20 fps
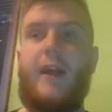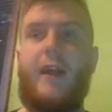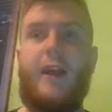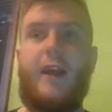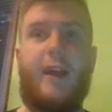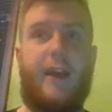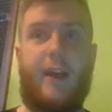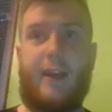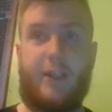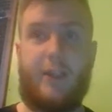
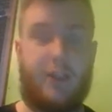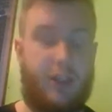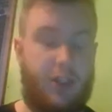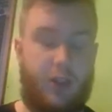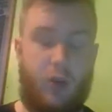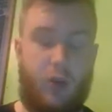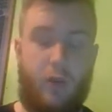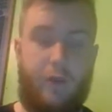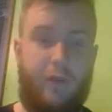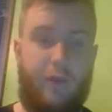It's
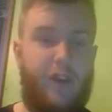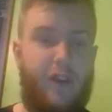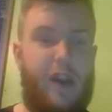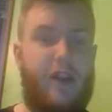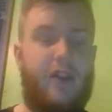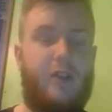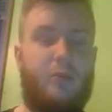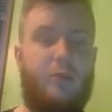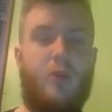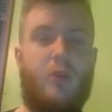such a
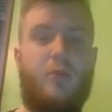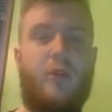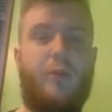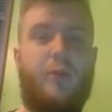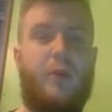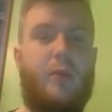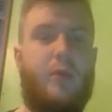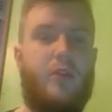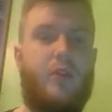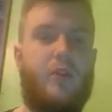varied Pokemon.
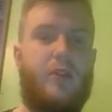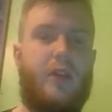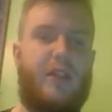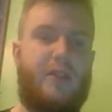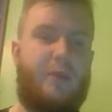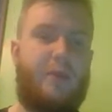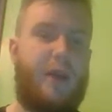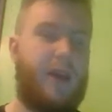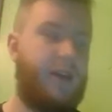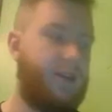People are going to
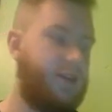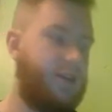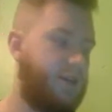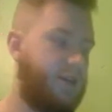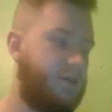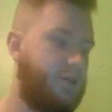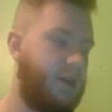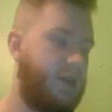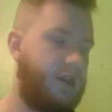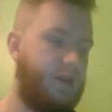
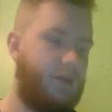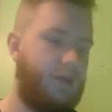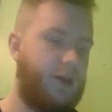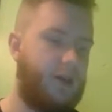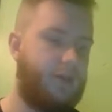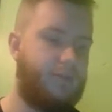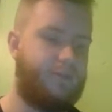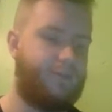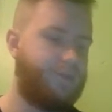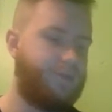expect me to
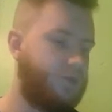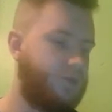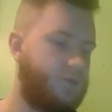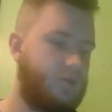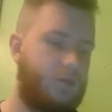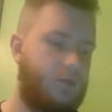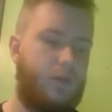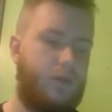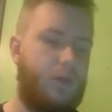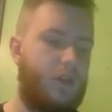run
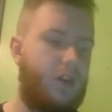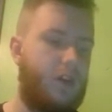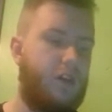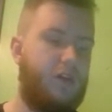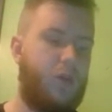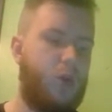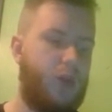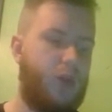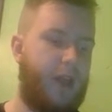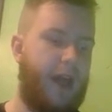
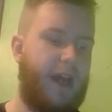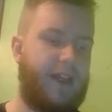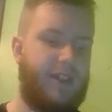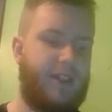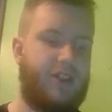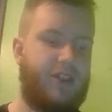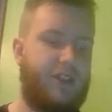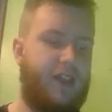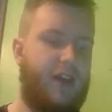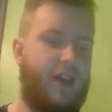4 attacks
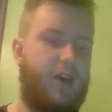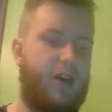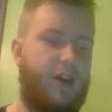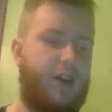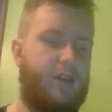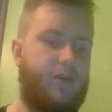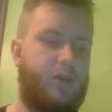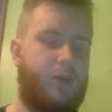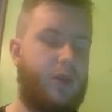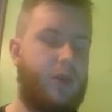and just hit
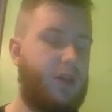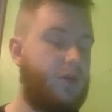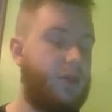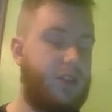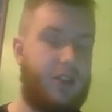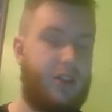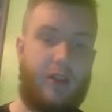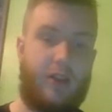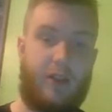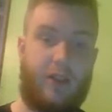hard every week,
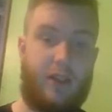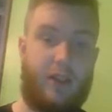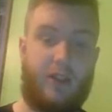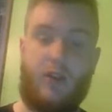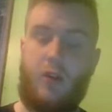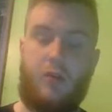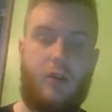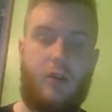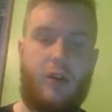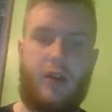which that's
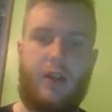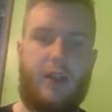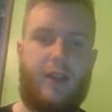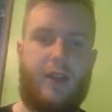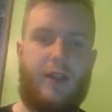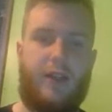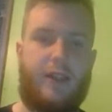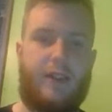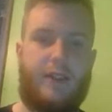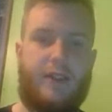not what
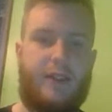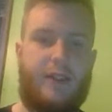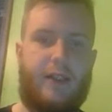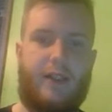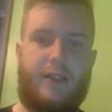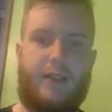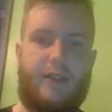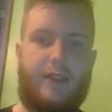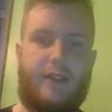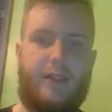Glade does.
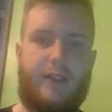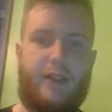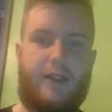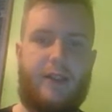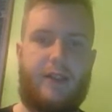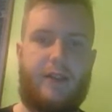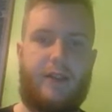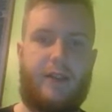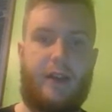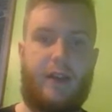
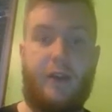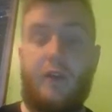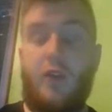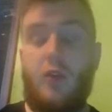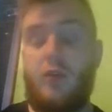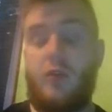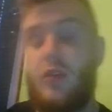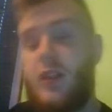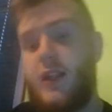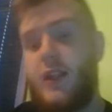If
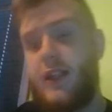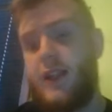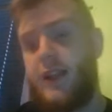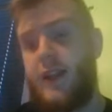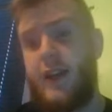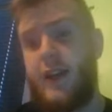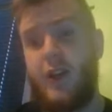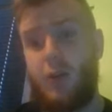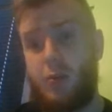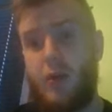you use Glade like
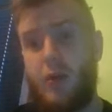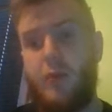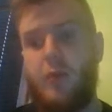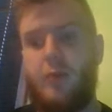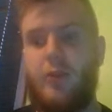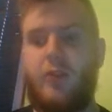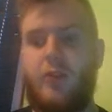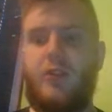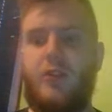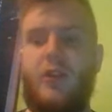that, you're
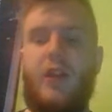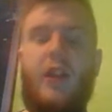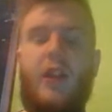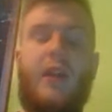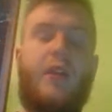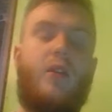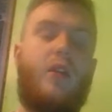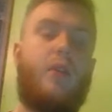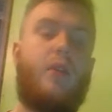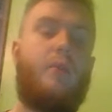probably using
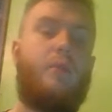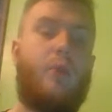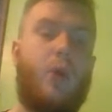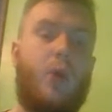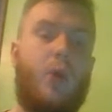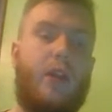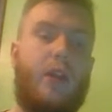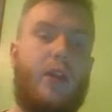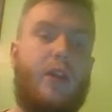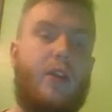Glade
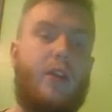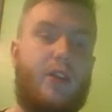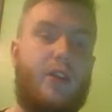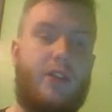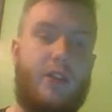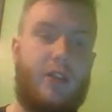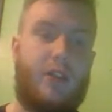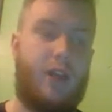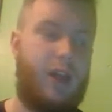poorly, because